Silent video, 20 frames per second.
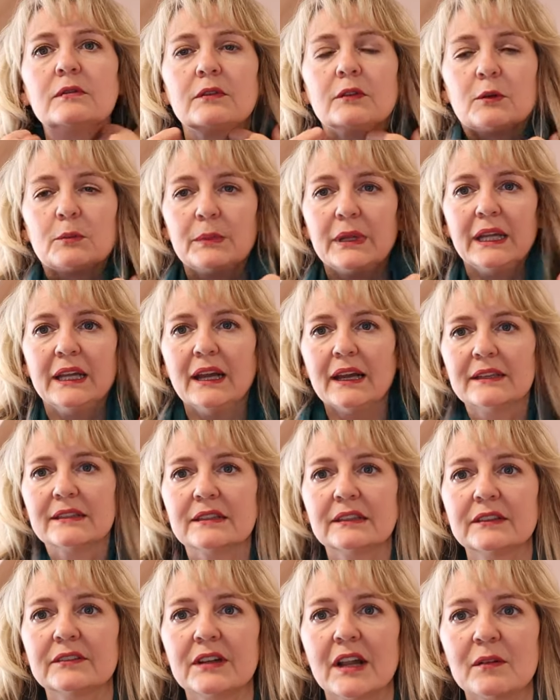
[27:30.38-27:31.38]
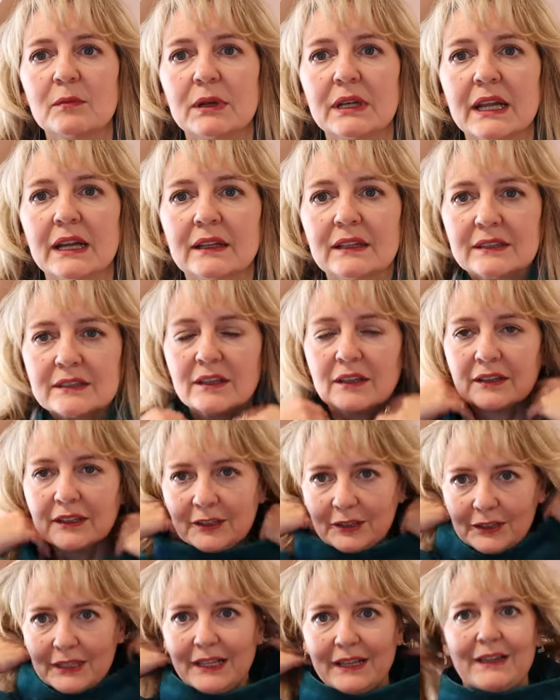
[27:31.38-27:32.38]
For me, I still even have my necklace on
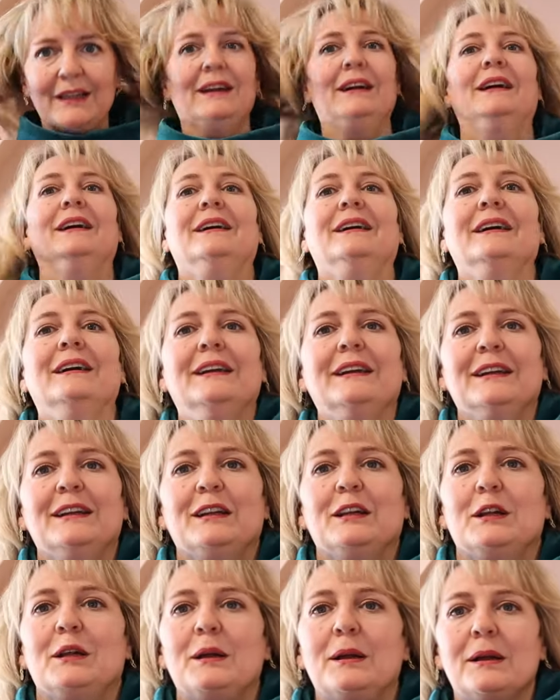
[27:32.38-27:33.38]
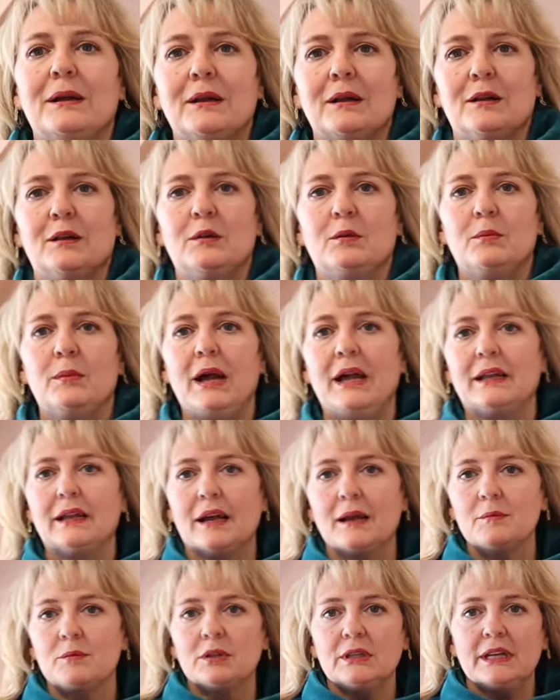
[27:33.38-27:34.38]
underneath. But
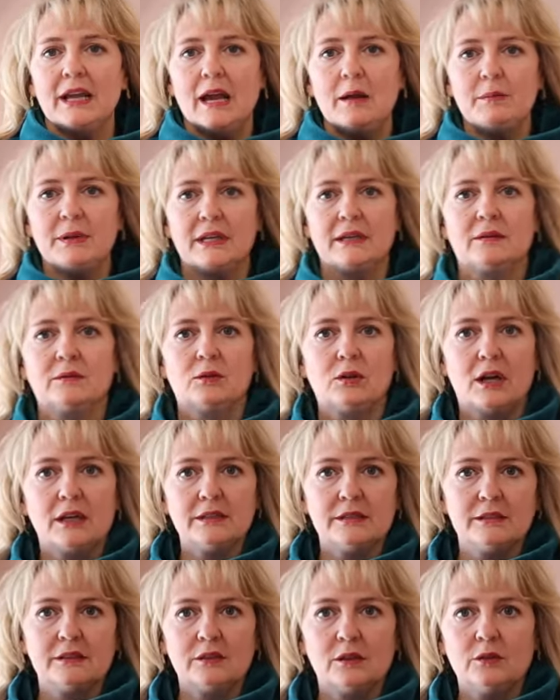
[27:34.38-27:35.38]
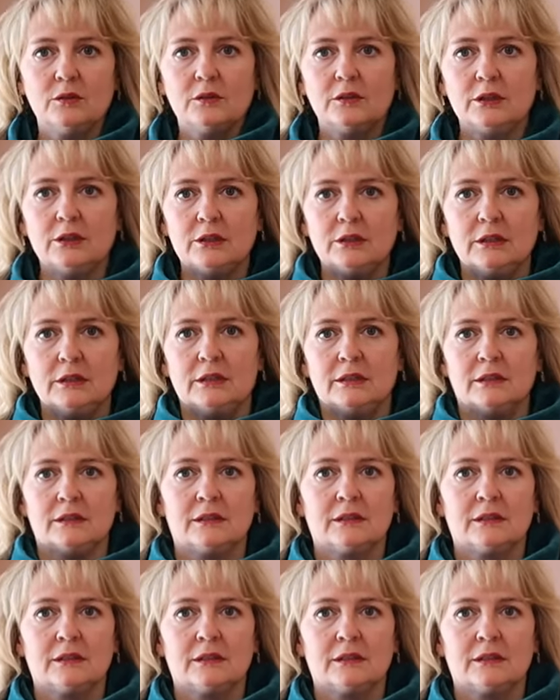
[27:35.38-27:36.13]
I'm really happy. Crosses over.